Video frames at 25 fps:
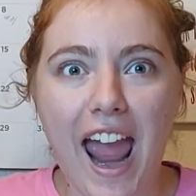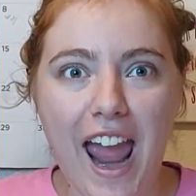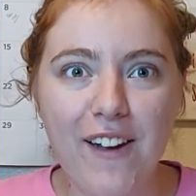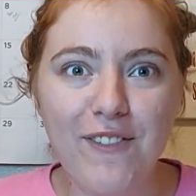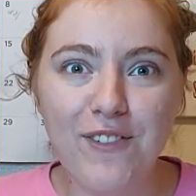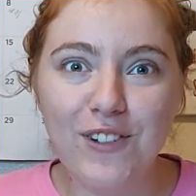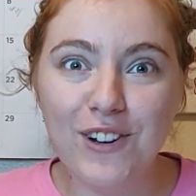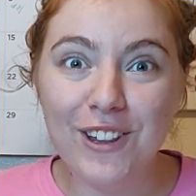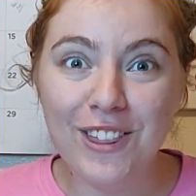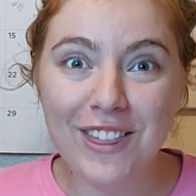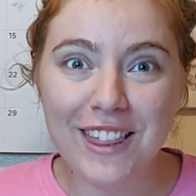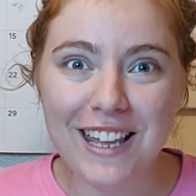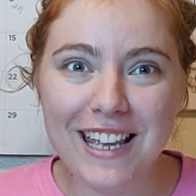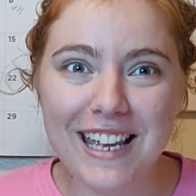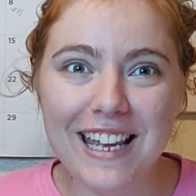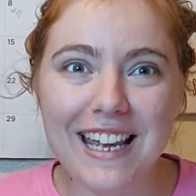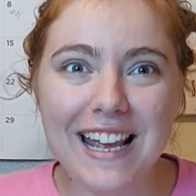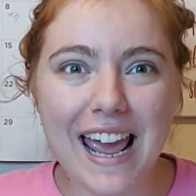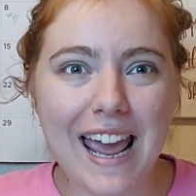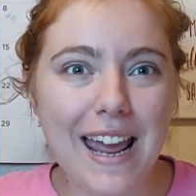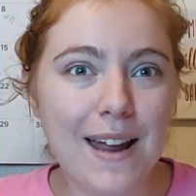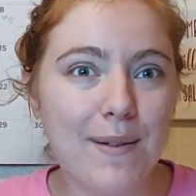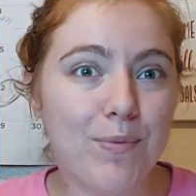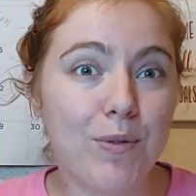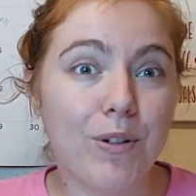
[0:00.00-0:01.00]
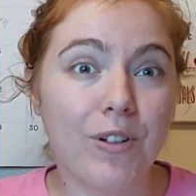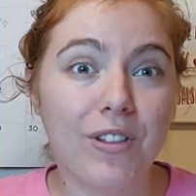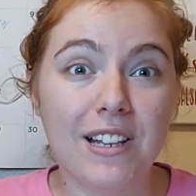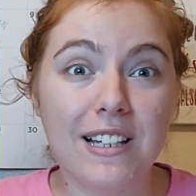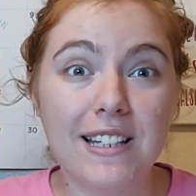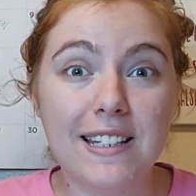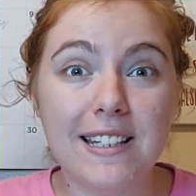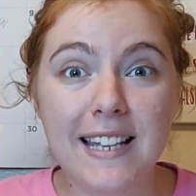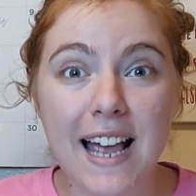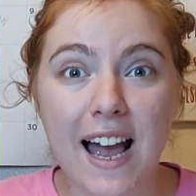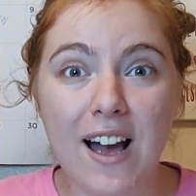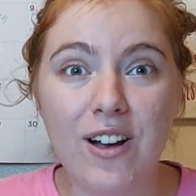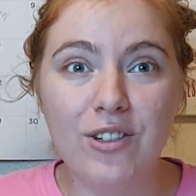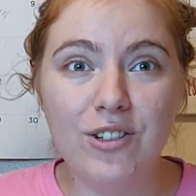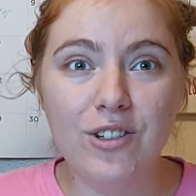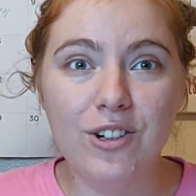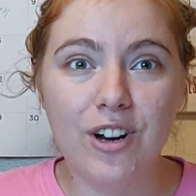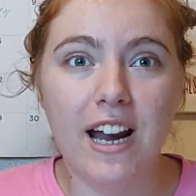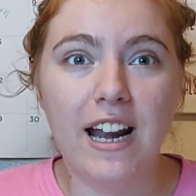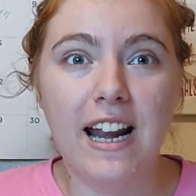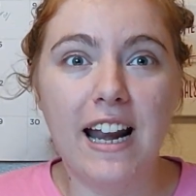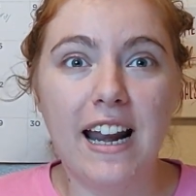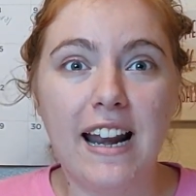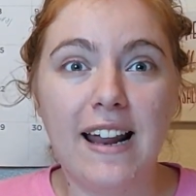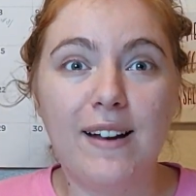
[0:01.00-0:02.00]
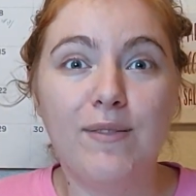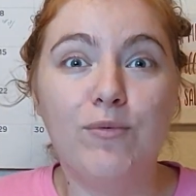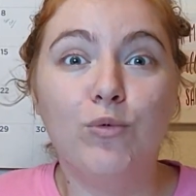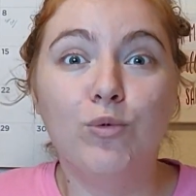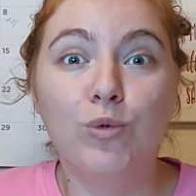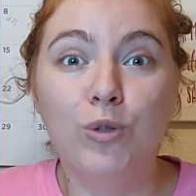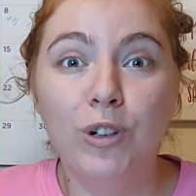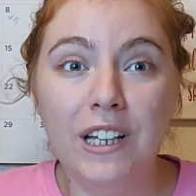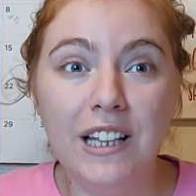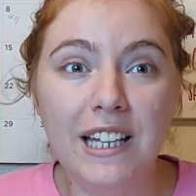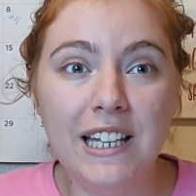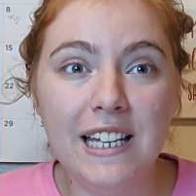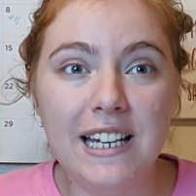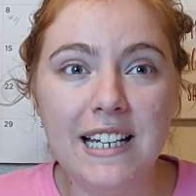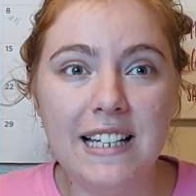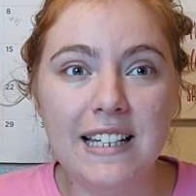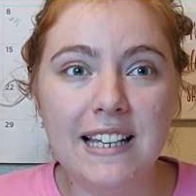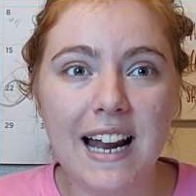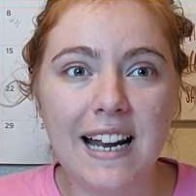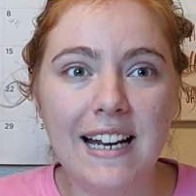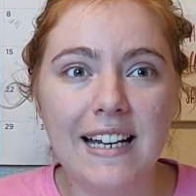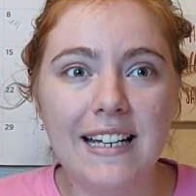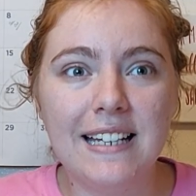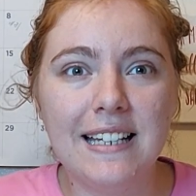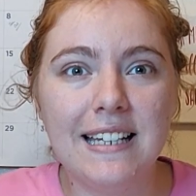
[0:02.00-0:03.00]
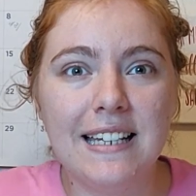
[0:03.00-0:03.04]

If you're thinking, April, this sounds great and I'm really excited